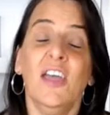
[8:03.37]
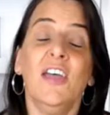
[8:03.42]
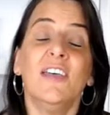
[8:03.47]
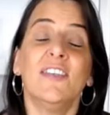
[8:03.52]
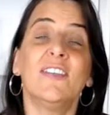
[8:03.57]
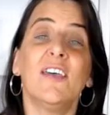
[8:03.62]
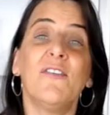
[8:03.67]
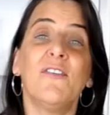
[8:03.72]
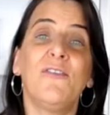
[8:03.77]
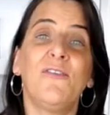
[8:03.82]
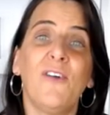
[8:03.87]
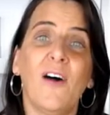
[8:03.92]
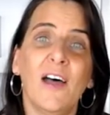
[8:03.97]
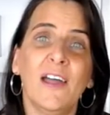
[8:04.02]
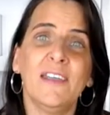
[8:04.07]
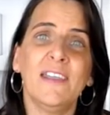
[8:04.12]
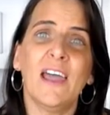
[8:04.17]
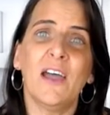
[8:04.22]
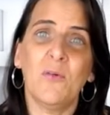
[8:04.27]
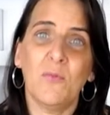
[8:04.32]
So
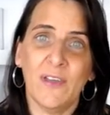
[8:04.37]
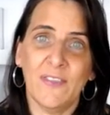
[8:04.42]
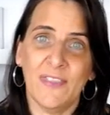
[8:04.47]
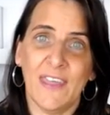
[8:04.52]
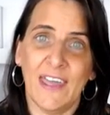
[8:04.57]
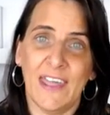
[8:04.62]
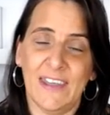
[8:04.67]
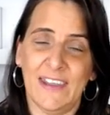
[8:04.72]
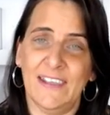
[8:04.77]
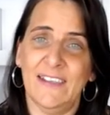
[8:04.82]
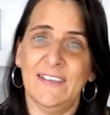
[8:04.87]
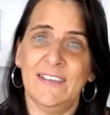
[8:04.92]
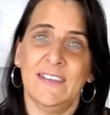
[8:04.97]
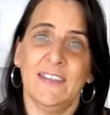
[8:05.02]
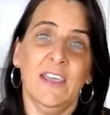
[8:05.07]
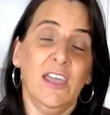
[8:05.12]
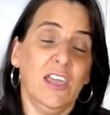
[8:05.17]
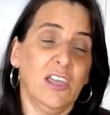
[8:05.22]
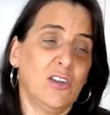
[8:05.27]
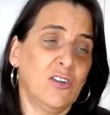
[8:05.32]
find out when that is.
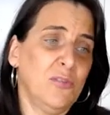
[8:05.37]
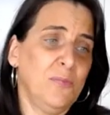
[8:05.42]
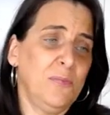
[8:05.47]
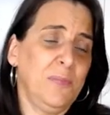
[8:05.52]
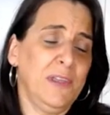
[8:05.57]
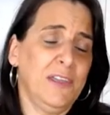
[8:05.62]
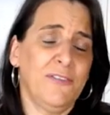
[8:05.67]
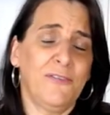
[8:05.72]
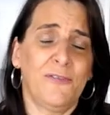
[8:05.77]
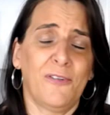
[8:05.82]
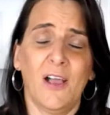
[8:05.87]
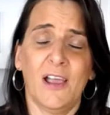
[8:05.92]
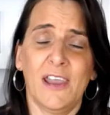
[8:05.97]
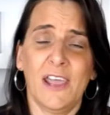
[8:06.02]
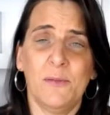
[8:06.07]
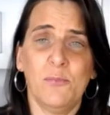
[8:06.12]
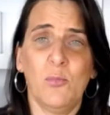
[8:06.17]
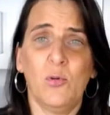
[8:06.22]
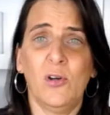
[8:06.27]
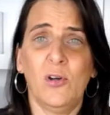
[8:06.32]
It could be a
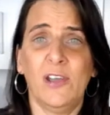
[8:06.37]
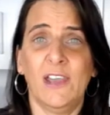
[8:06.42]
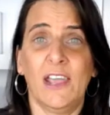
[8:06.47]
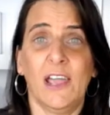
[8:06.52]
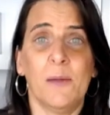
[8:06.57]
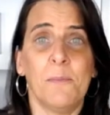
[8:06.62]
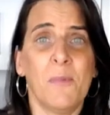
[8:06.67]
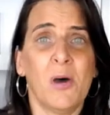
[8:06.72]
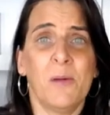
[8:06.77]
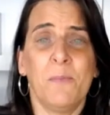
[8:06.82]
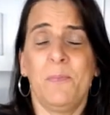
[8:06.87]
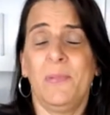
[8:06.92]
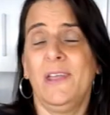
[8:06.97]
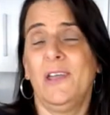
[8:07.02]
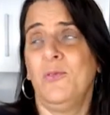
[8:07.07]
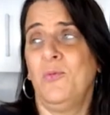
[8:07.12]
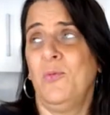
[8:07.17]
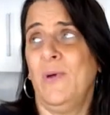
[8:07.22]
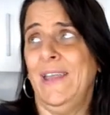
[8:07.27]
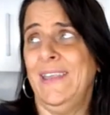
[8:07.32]
Friday morning, it might be
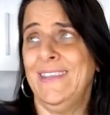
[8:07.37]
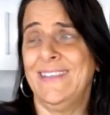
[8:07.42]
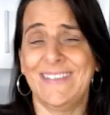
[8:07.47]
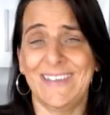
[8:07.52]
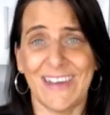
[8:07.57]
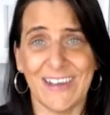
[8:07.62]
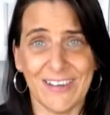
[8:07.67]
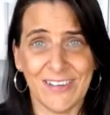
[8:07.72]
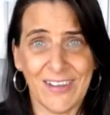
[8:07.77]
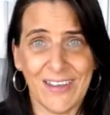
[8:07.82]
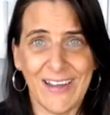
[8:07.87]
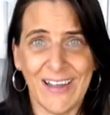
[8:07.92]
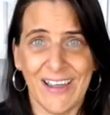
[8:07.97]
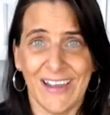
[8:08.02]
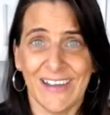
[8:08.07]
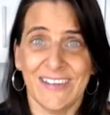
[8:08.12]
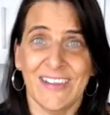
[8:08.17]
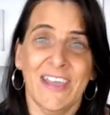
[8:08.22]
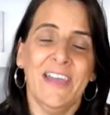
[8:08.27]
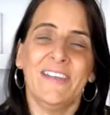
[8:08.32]
a Wednesday night.